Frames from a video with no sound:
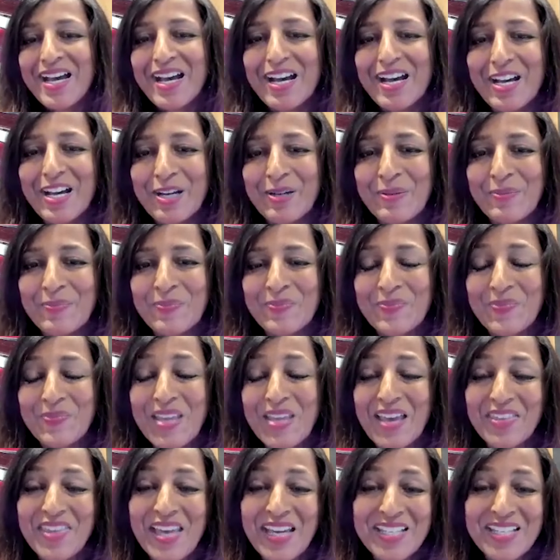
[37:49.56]

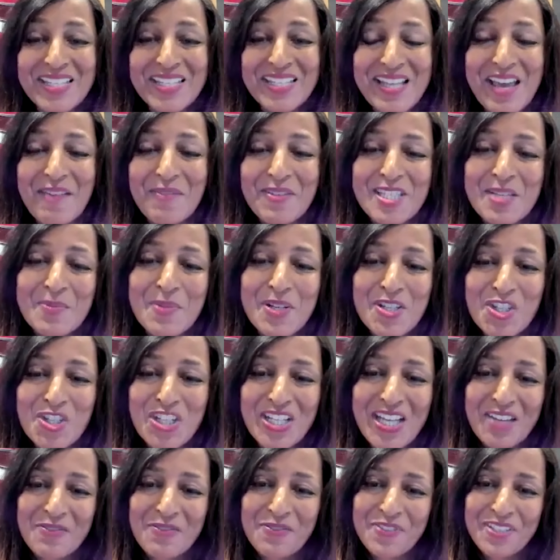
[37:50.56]
thanks ever so much
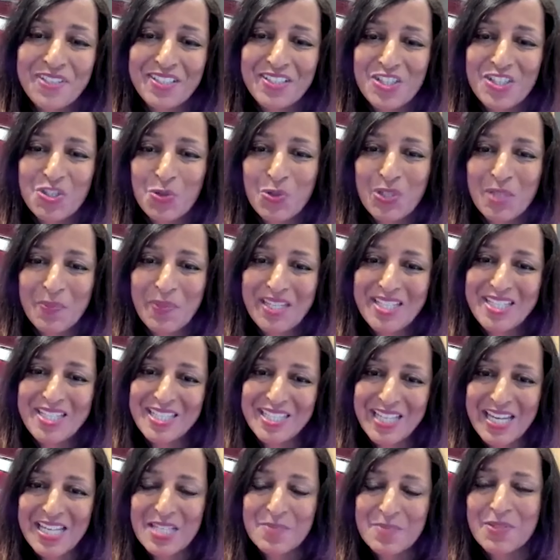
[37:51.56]
again for joining me
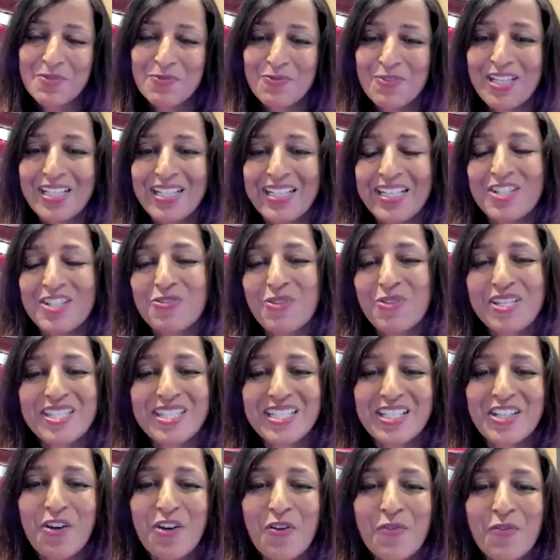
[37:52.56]
today. It's been a really
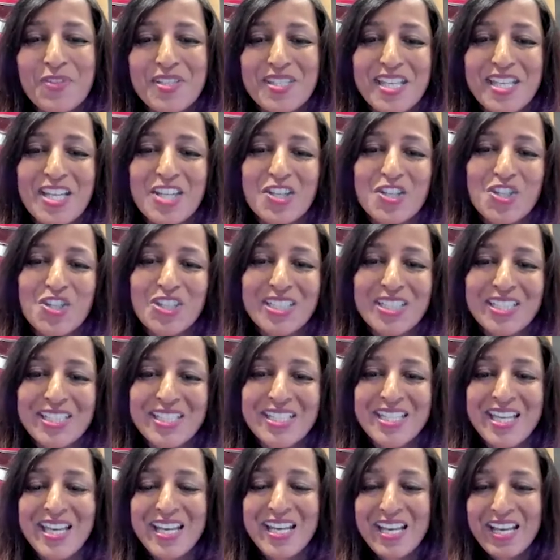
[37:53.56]
interesting conversation,
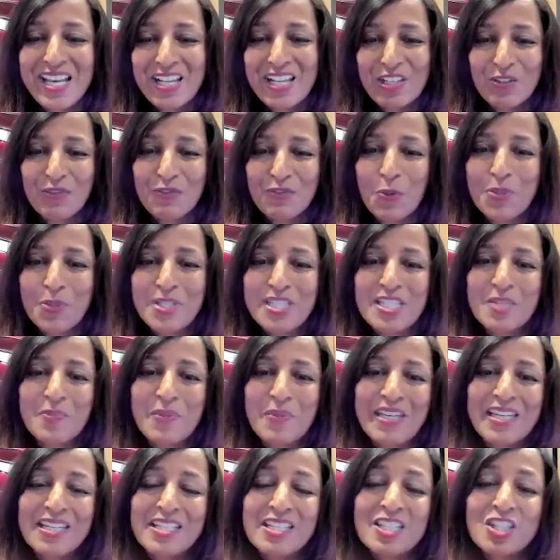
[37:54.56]
and look forward to
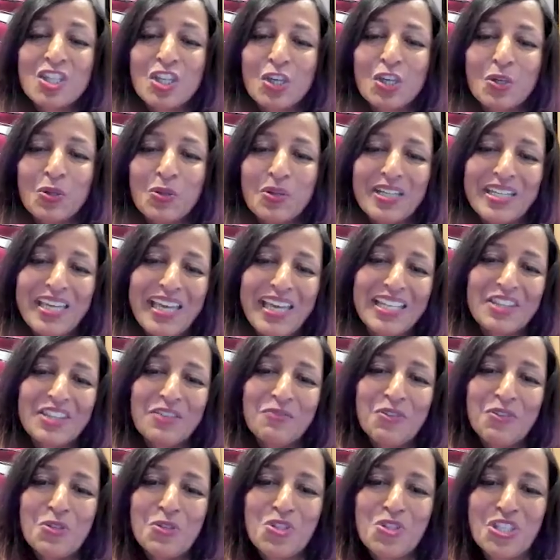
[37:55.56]
speaking to you again in
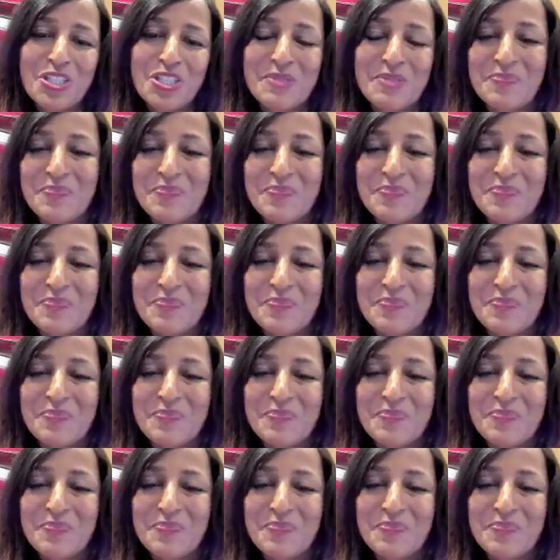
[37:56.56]
the future.